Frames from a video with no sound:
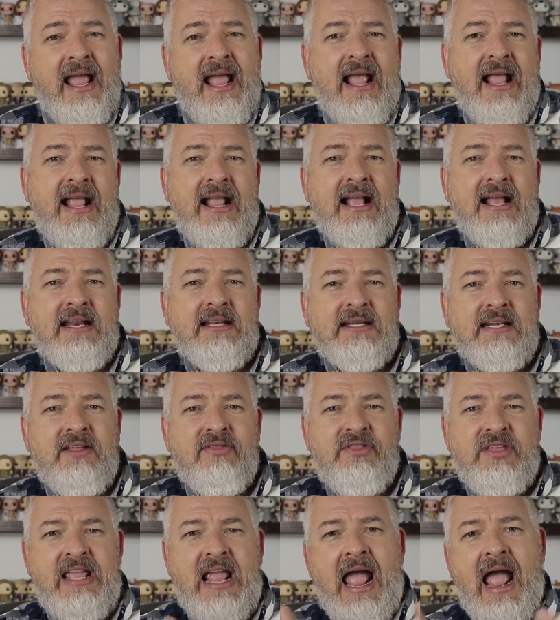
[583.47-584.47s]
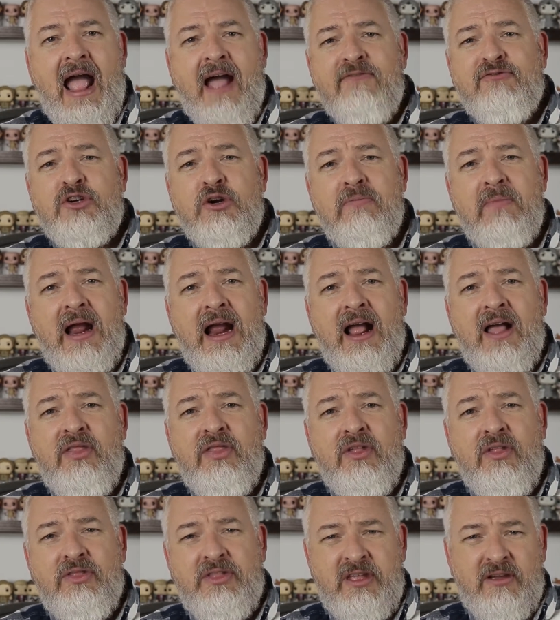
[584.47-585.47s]
and the
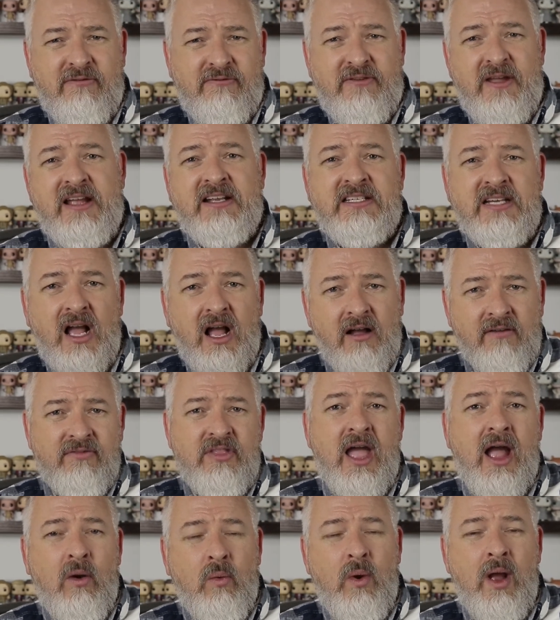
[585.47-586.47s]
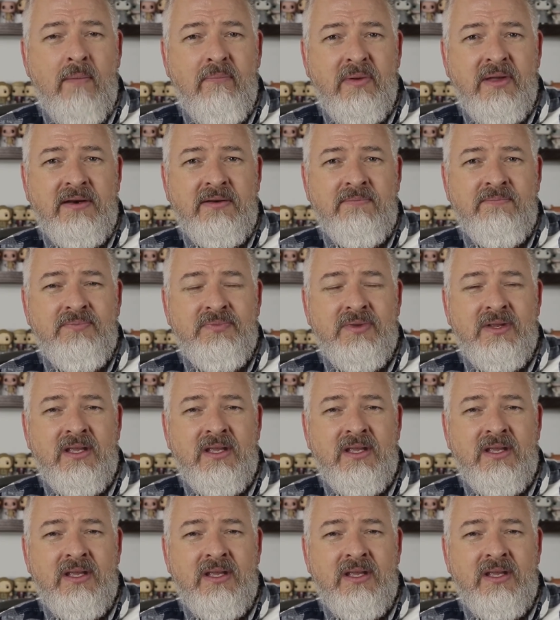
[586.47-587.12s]
aftermath, the effect of that weapon